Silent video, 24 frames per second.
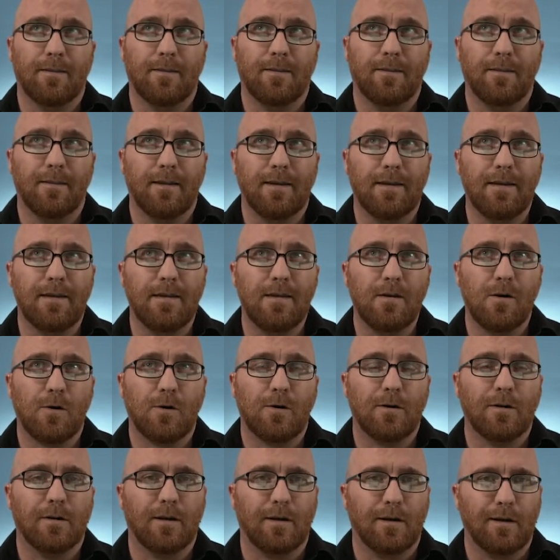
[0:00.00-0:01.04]
they are
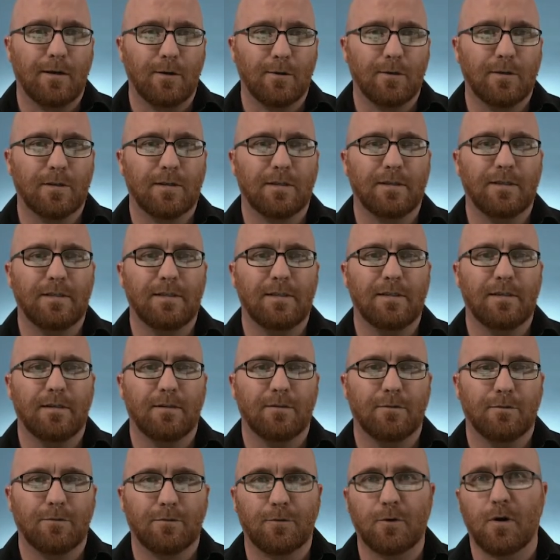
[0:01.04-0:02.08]
inherently
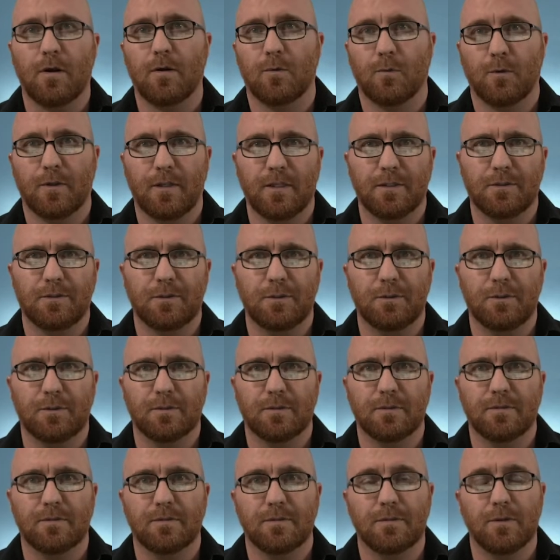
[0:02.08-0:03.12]
fraught with
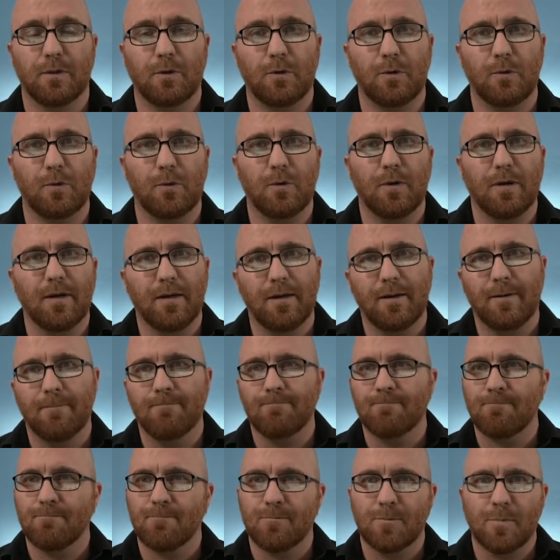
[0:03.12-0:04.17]
issues. So
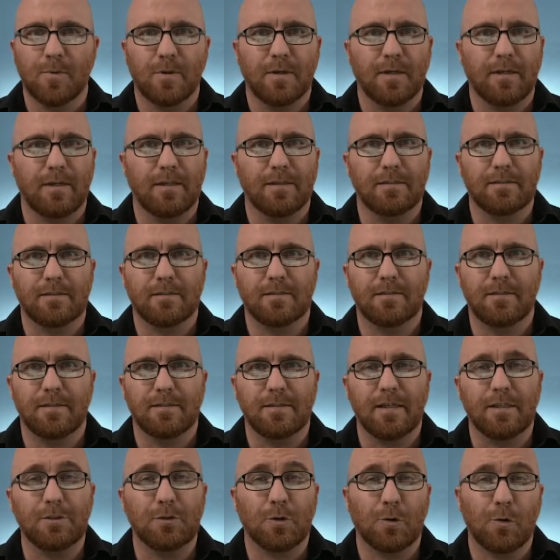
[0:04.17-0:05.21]
it's
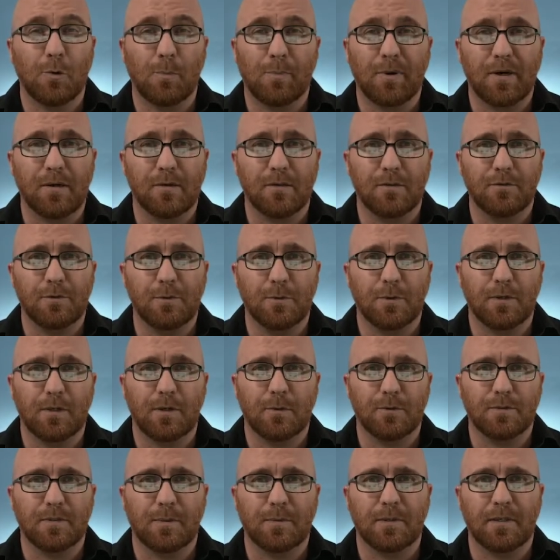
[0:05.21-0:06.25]
at your own peril if you want to go
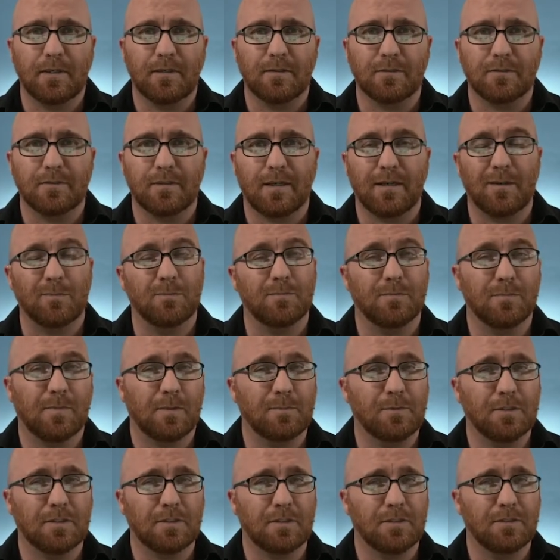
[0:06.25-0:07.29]
with something else. I'm
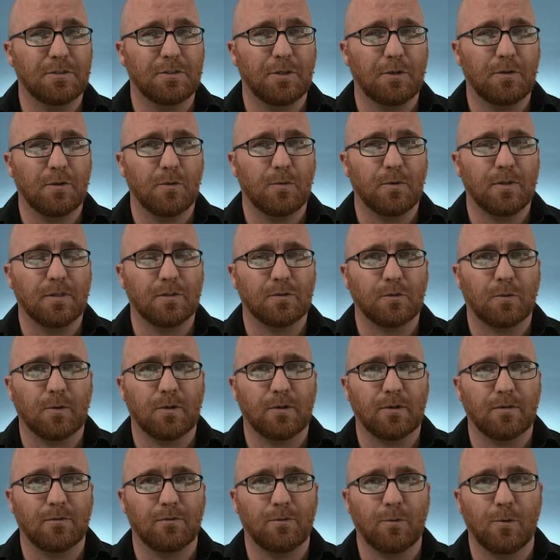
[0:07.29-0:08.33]
just going to show you the one that's
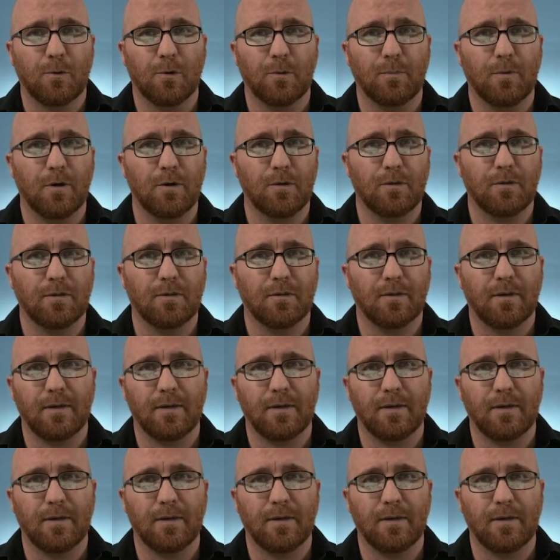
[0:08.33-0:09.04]
worked for both